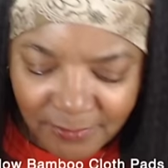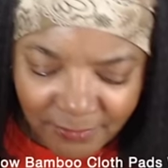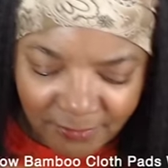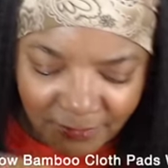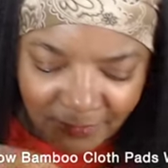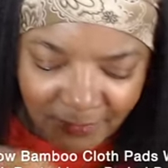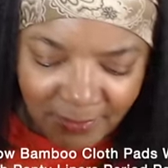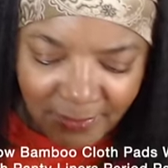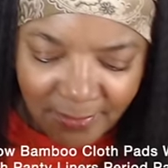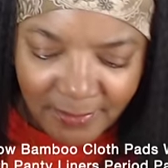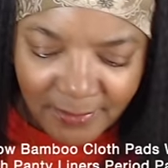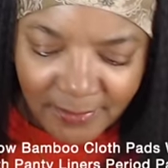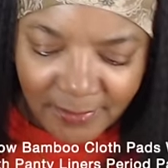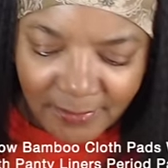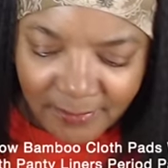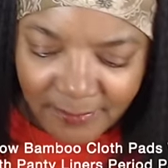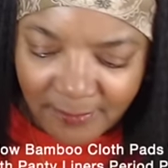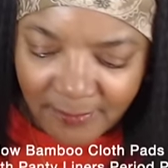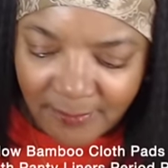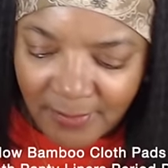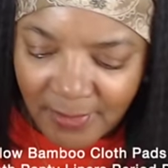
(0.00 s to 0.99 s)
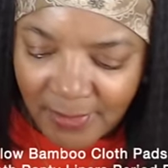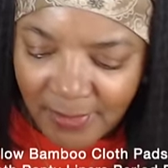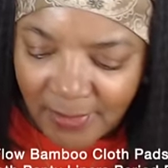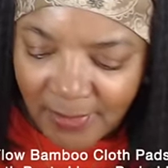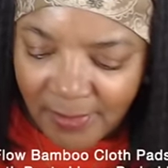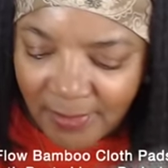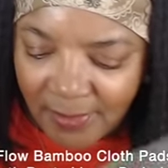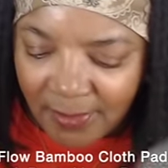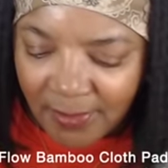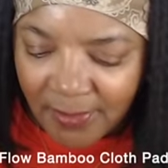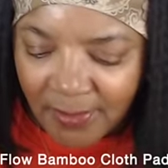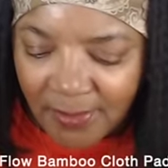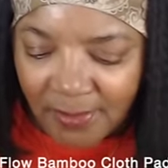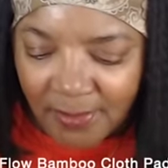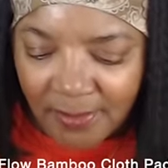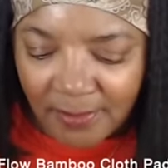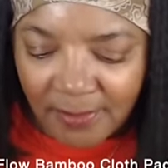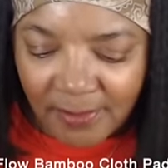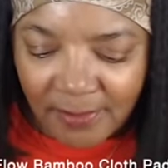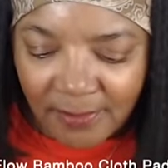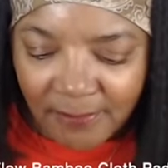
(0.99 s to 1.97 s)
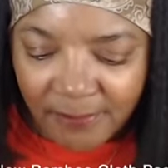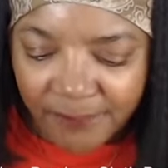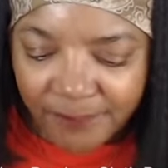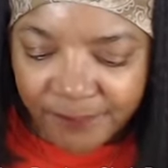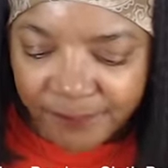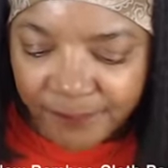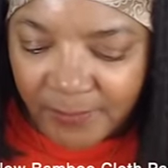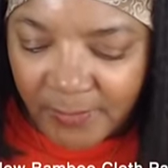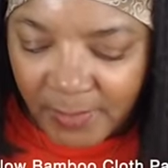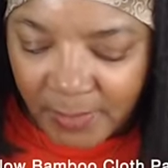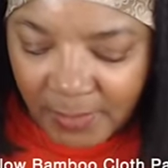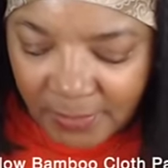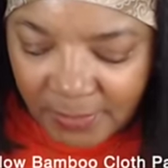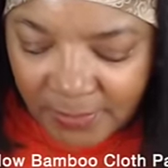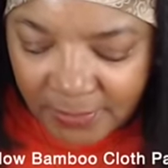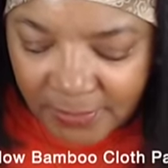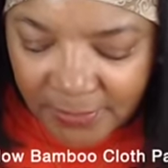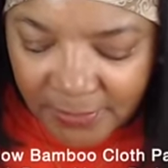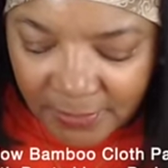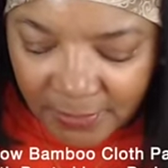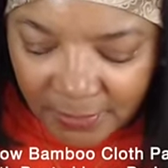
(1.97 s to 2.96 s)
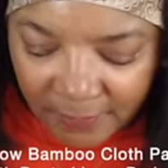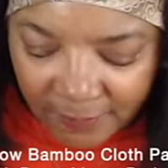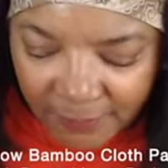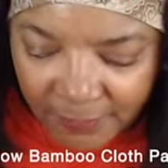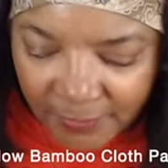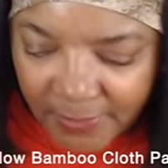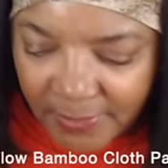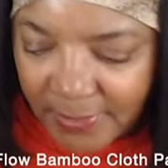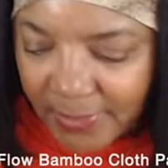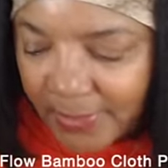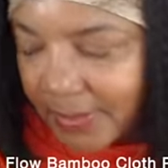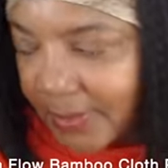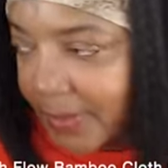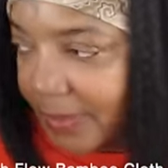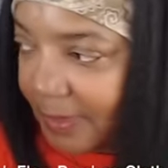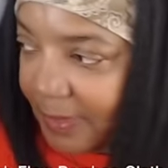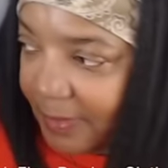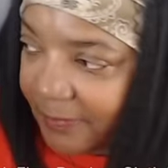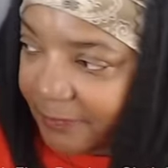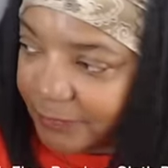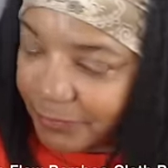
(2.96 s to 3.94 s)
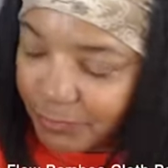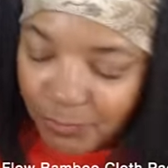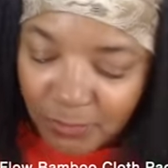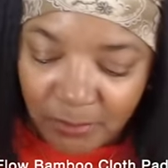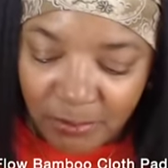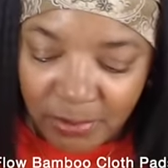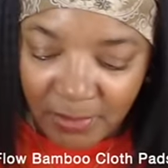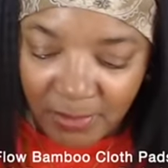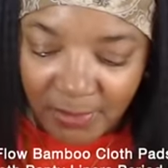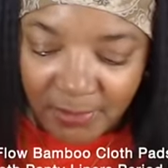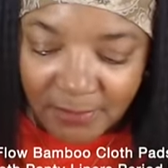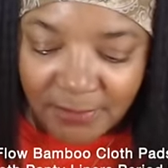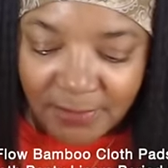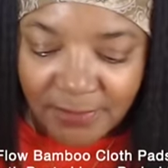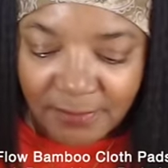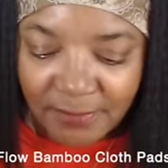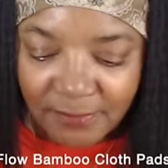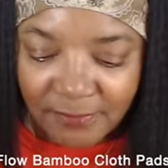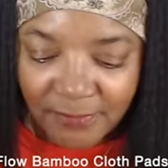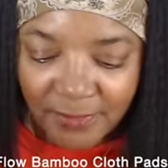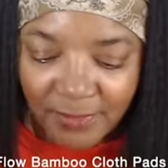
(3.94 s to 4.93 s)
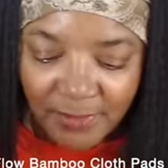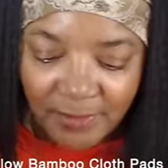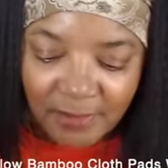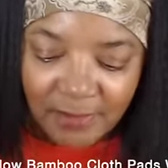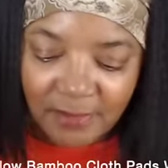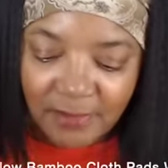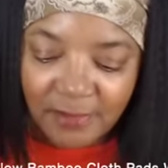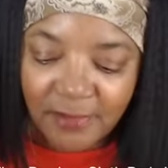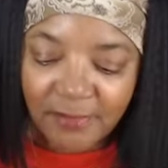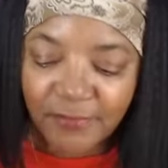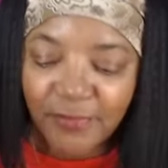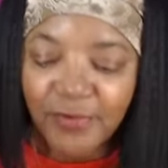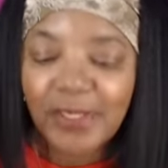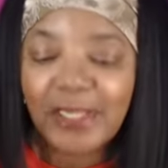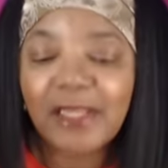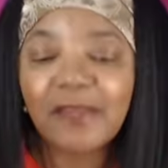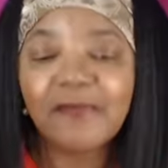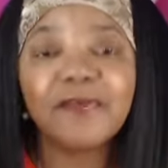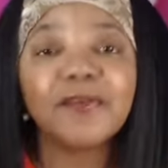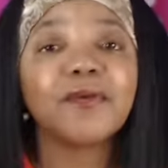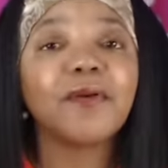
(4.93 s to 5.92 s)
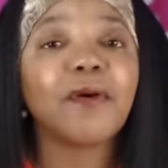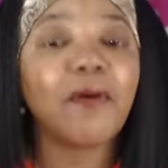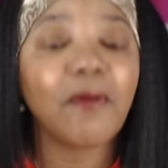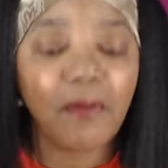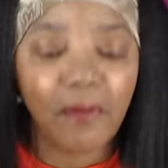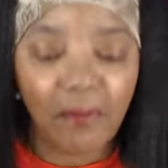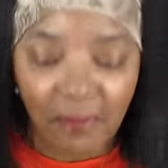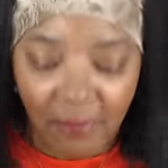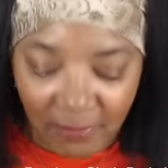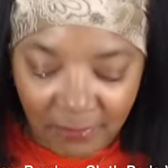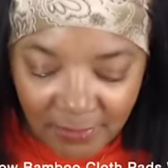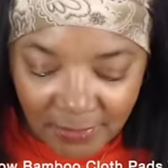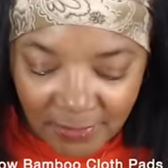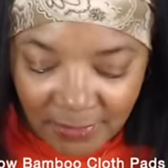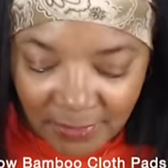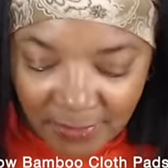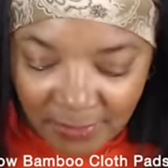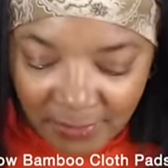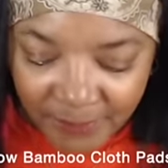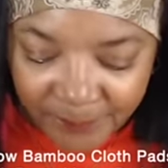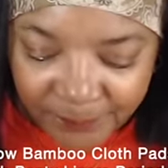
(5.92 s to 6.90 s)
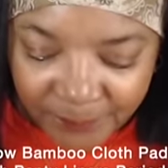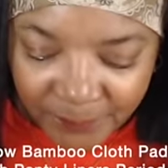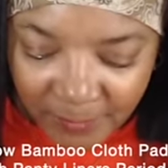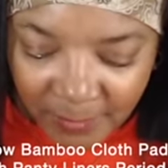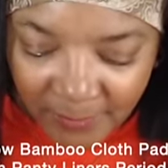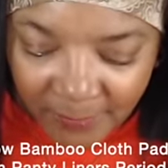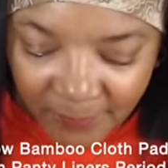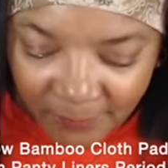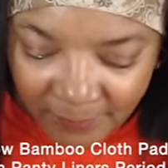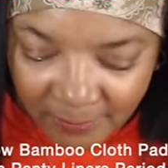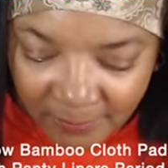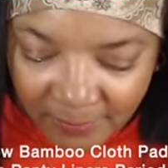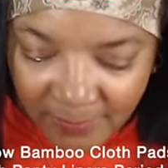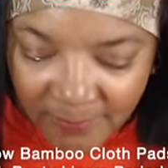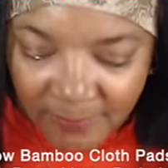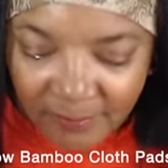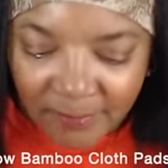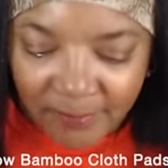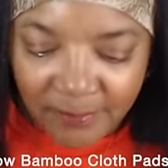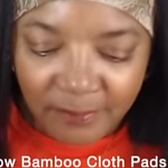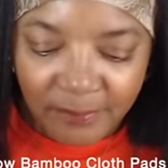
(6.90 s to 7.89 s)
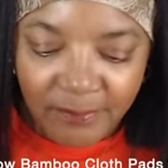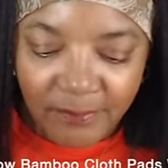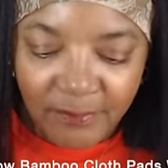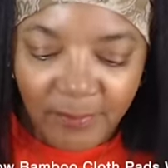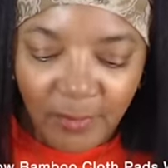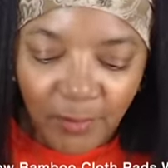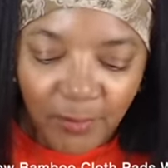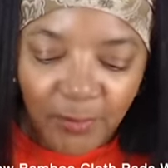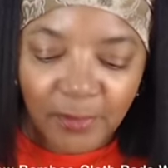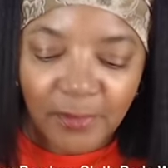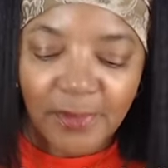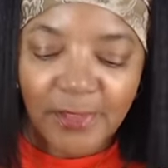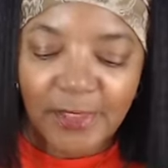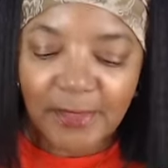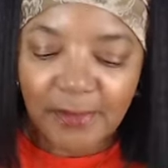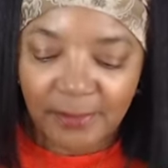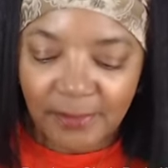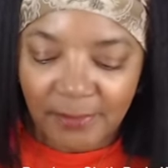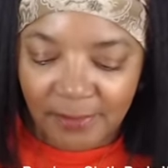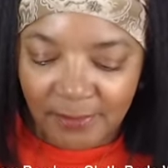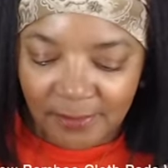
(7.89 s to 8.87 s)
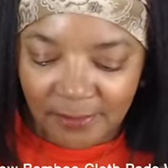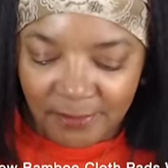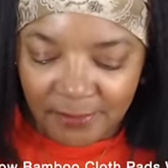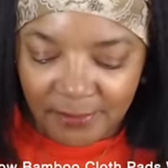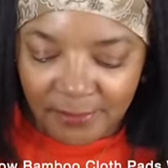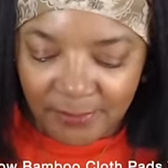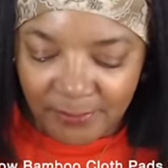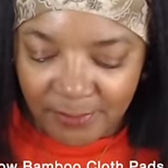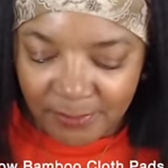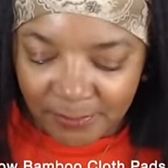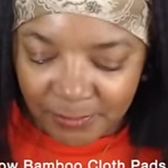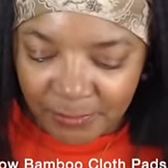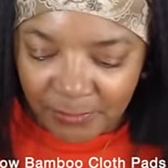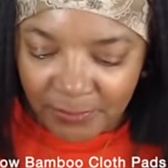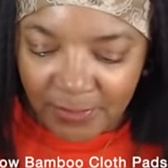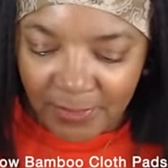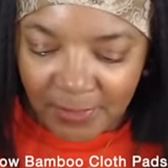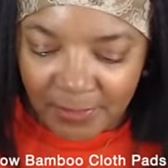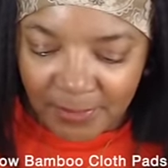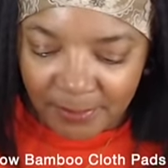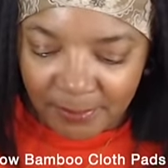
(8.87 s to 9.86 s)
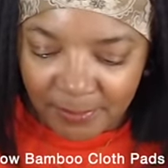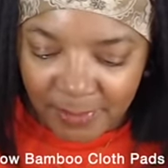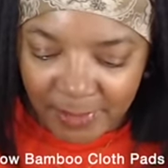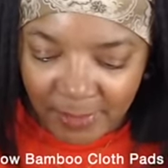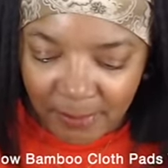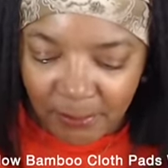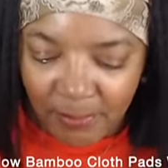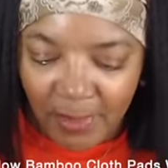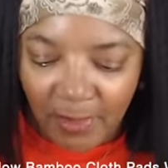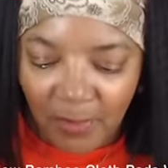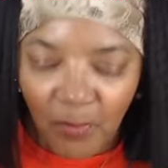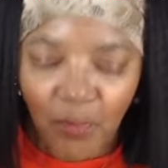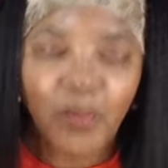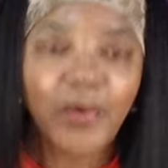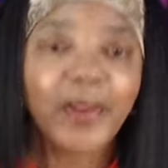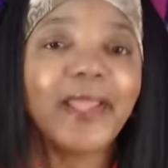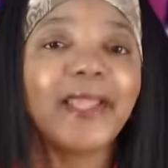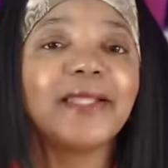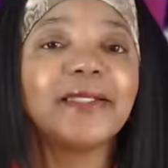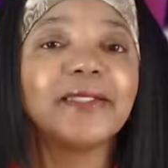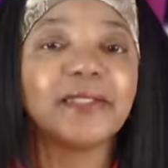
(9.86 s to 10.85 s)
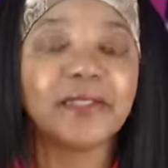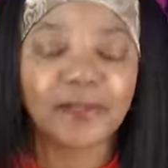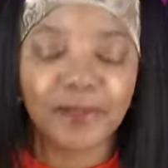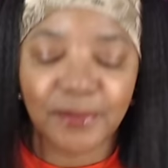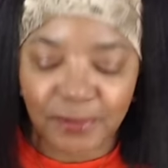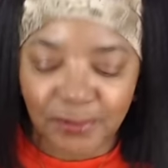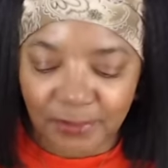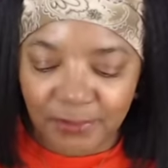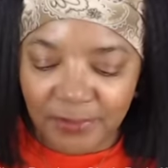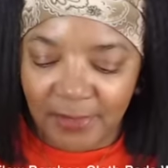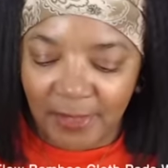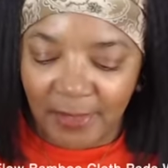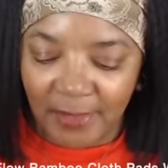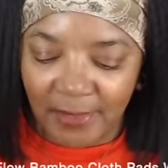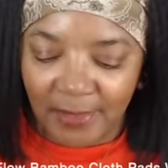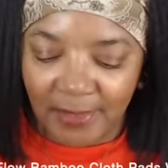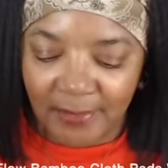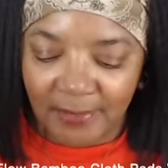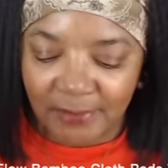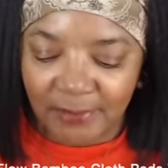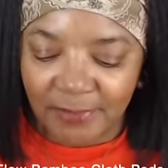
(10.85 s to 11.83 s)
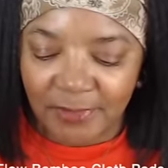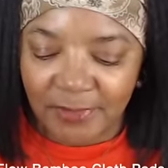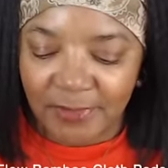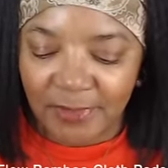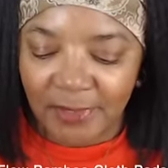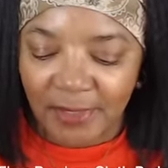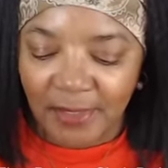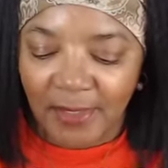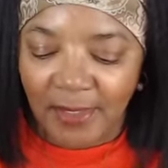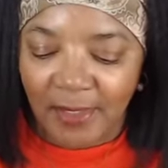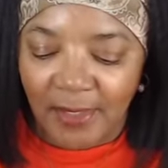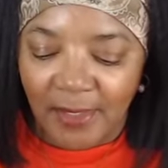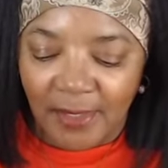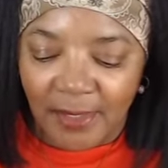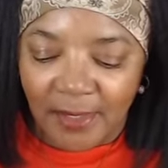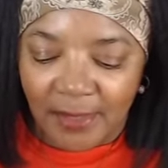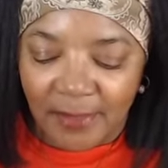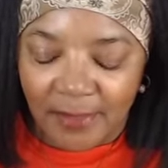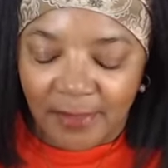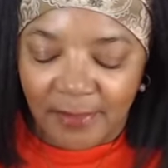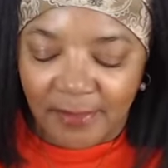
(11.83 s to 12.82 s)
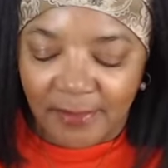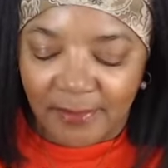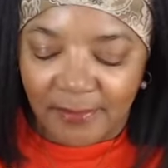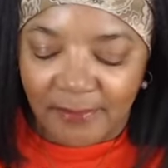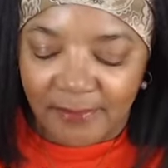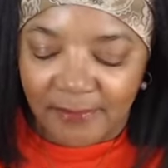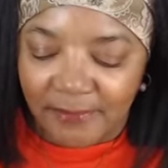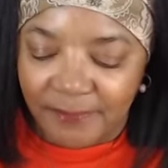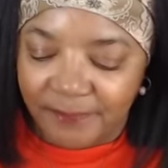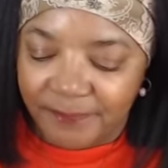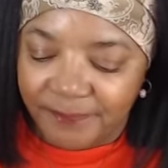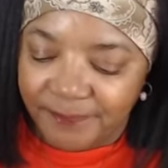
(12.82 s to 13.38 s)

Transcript: find them um, I discovered that I have two boxes over here I never even hauled from early on. So I'm trying to make my way to those items. Um,